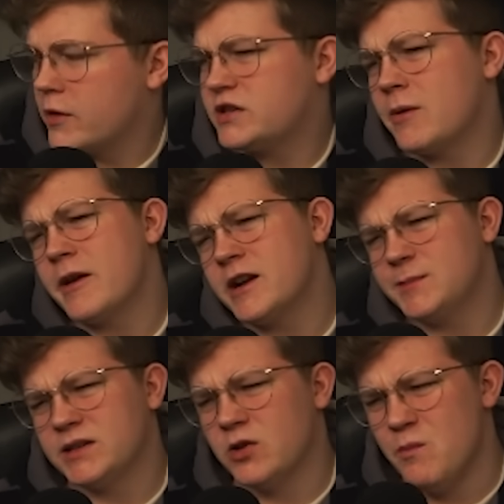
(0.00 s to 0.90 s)
the subreddit has
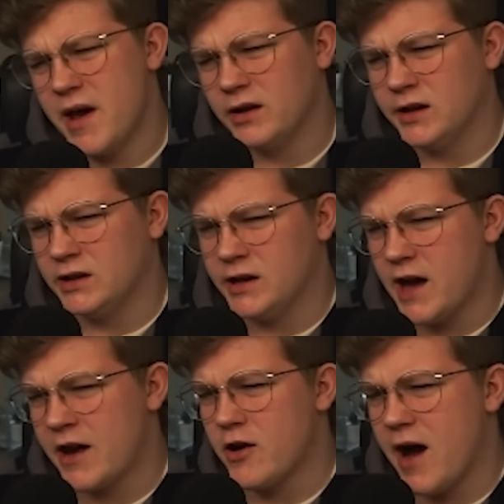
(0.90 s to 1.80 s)
been so meta lately. I
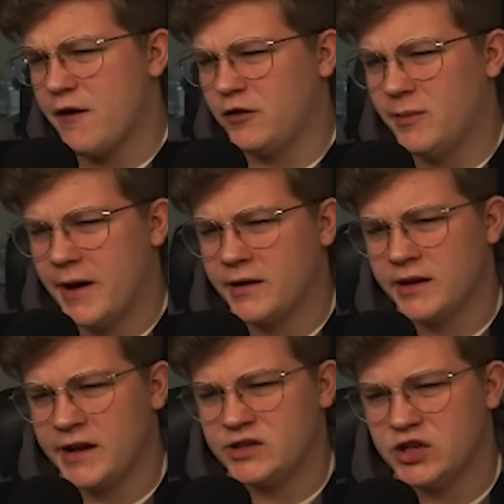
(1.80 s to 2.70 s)
don't know how I feel about it.
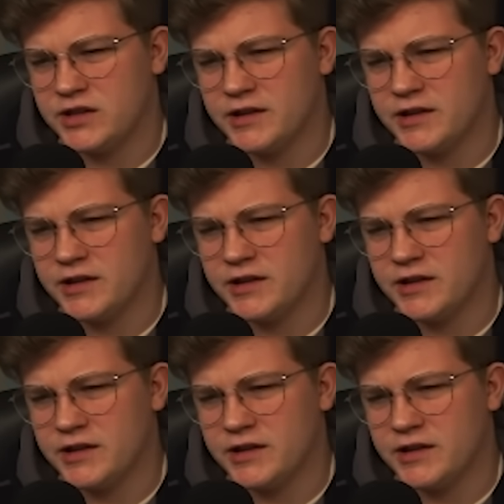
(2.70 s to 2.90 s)
Like, it's just